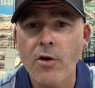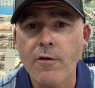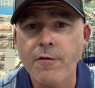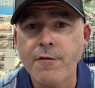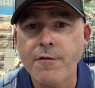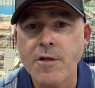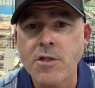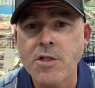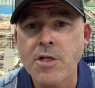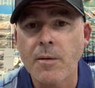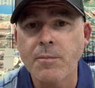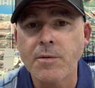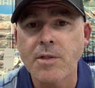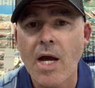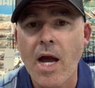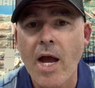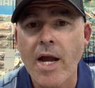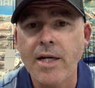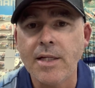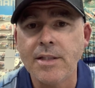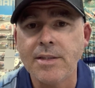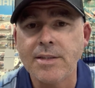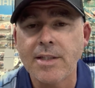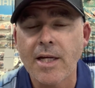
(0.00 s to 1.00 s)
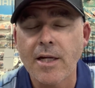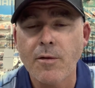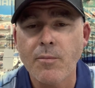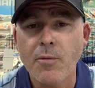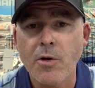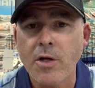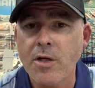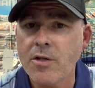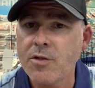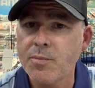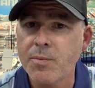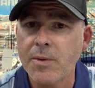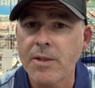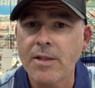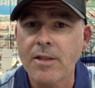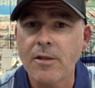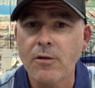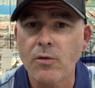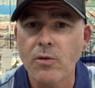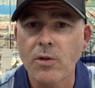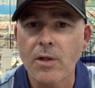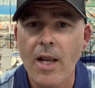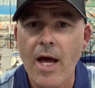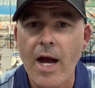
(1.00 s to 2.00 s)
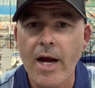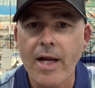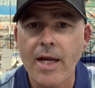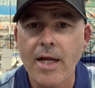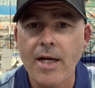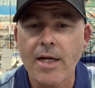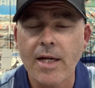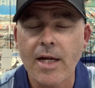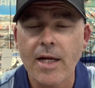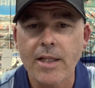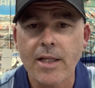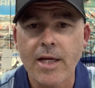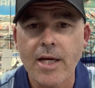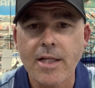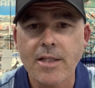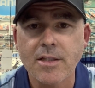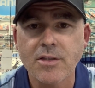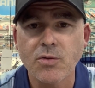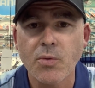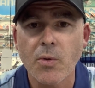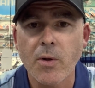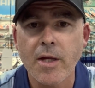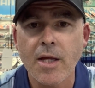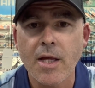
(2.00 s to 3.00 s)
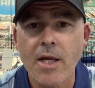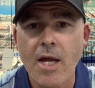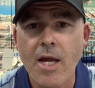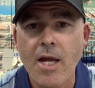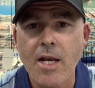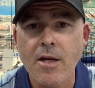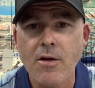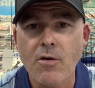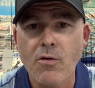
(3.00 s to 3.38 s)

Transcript: a fish up to 80 centimetres, but good luck getting out there this weekend.